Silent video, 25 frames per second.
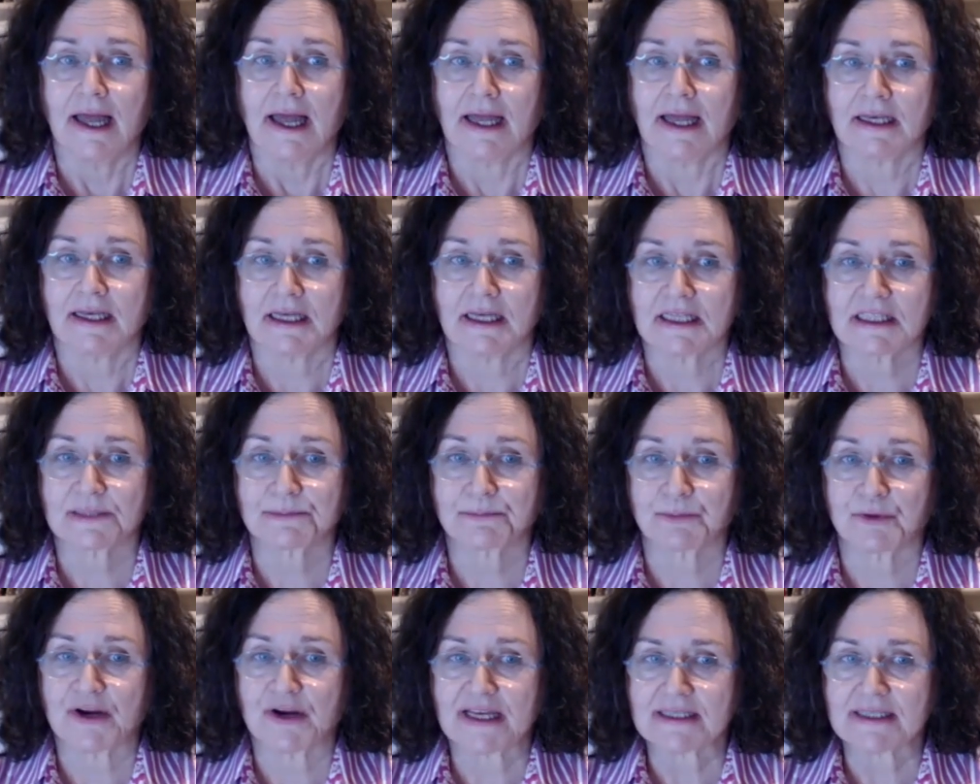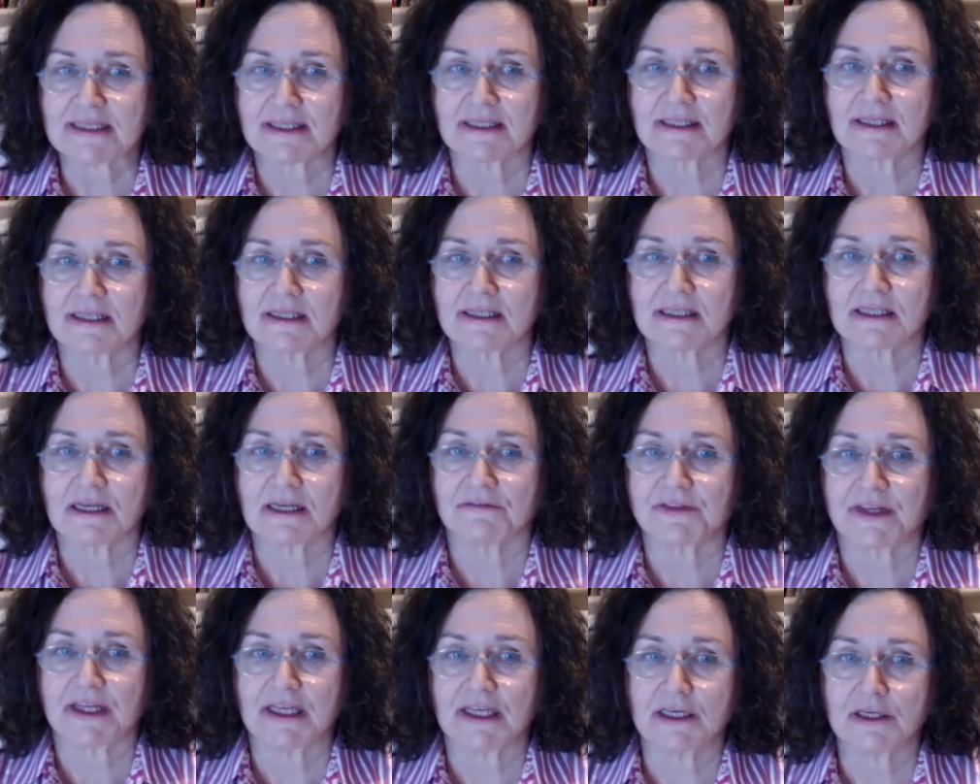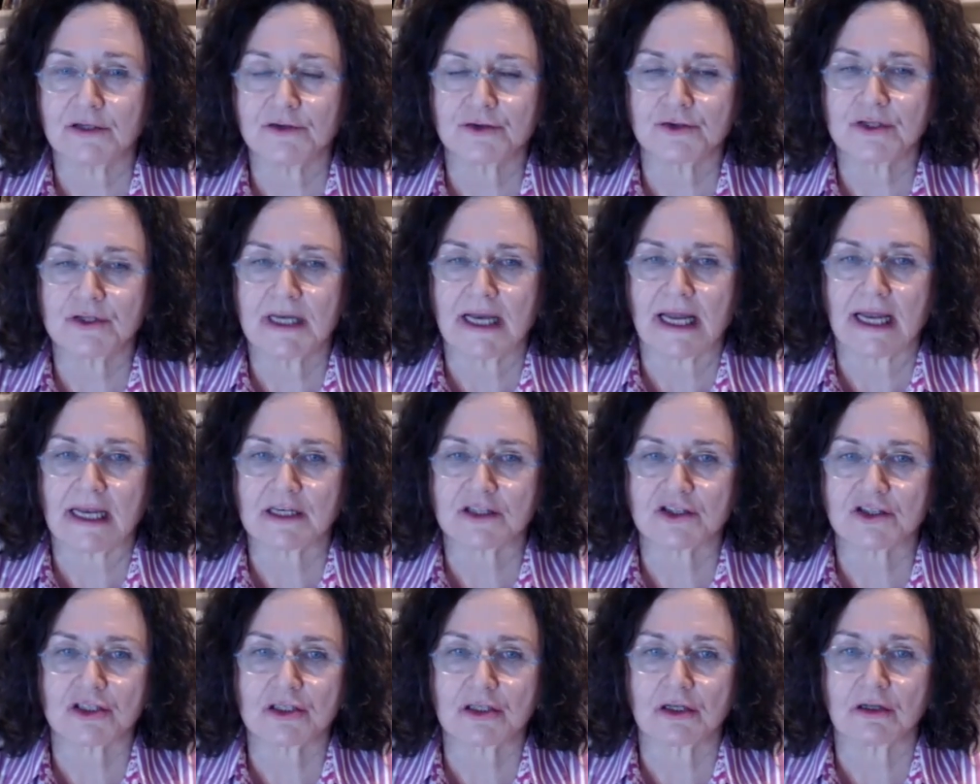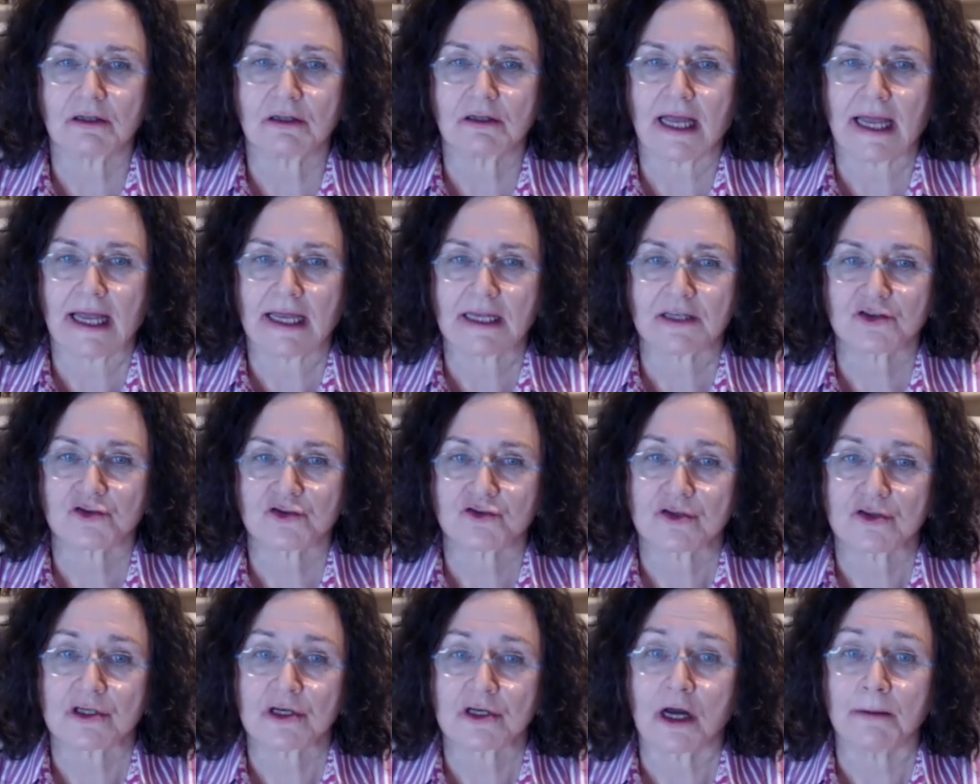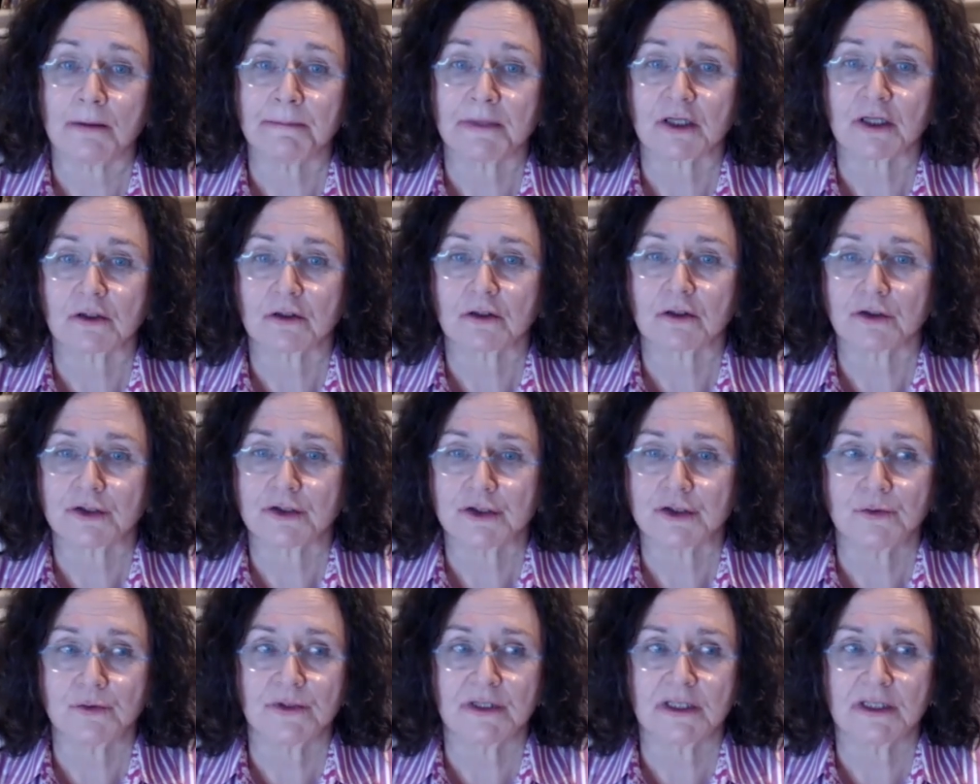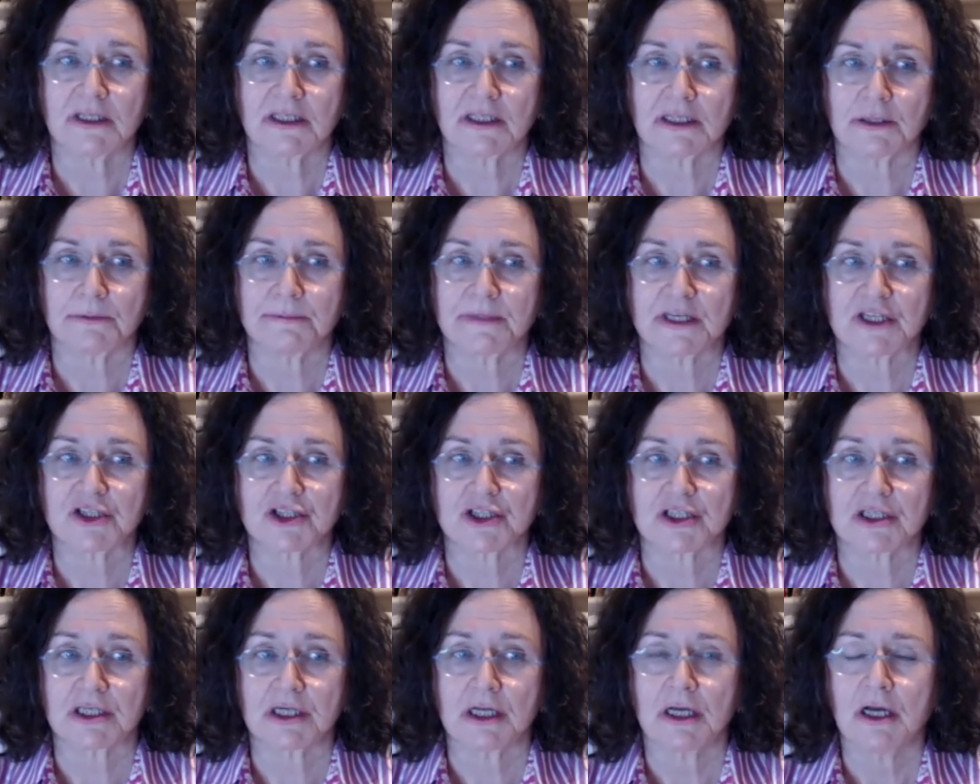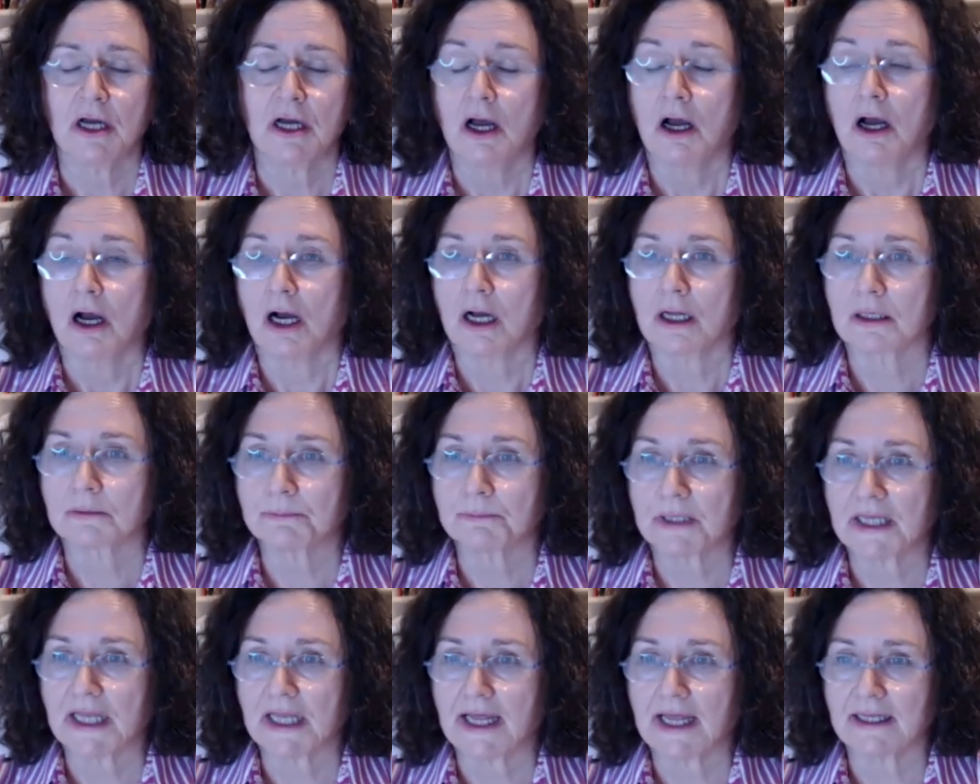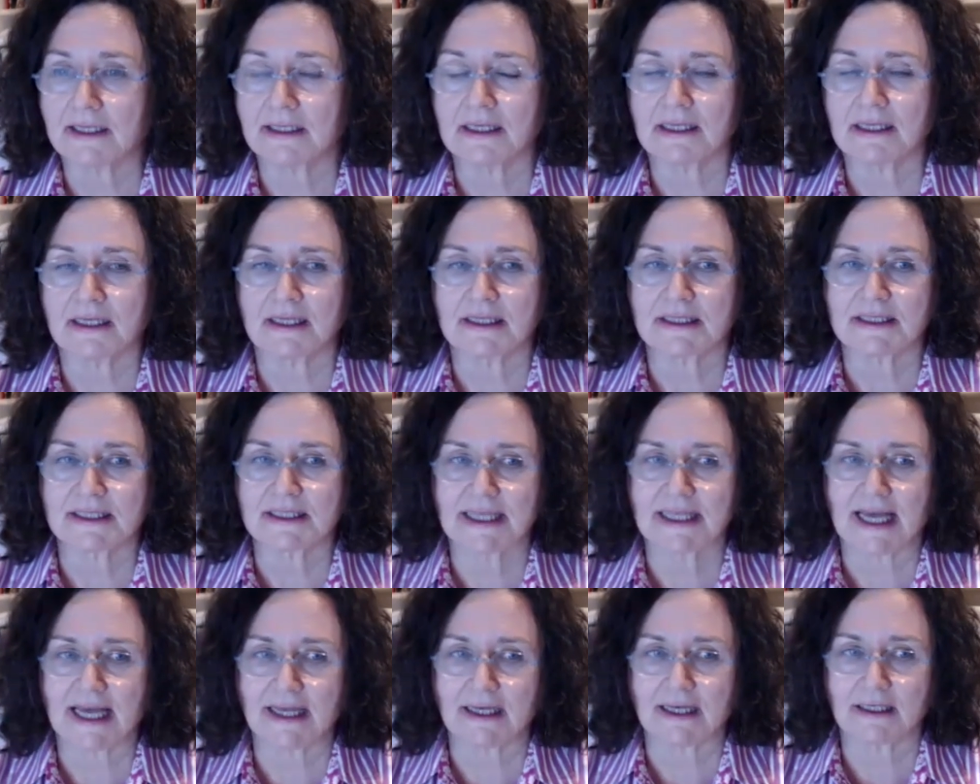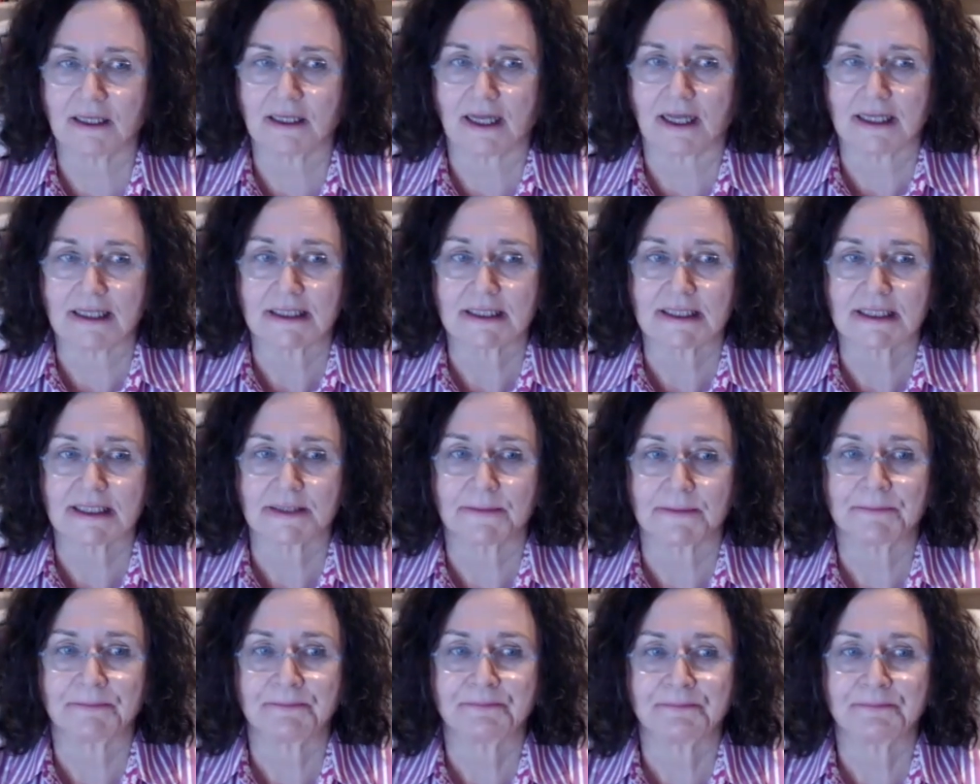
and as president of the International Astronomical Union Commission on Planet and Satellites.